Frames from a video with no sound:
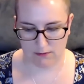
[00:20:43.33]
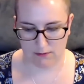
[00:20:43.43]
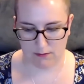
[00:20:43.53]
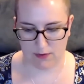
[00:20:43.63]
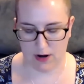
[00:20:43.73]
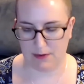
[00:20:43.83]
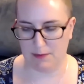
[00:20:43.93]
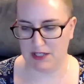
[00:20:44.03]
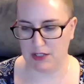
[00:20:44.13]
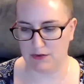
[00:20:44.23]

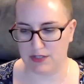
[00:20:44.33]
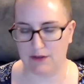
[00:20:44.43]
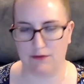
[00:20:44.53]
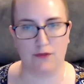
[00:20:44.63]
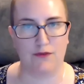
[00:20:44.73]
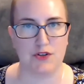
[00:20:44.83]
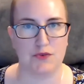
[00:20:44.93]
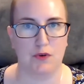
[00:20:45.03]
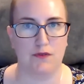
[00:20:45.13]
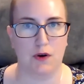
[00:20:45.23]
probably use it for visual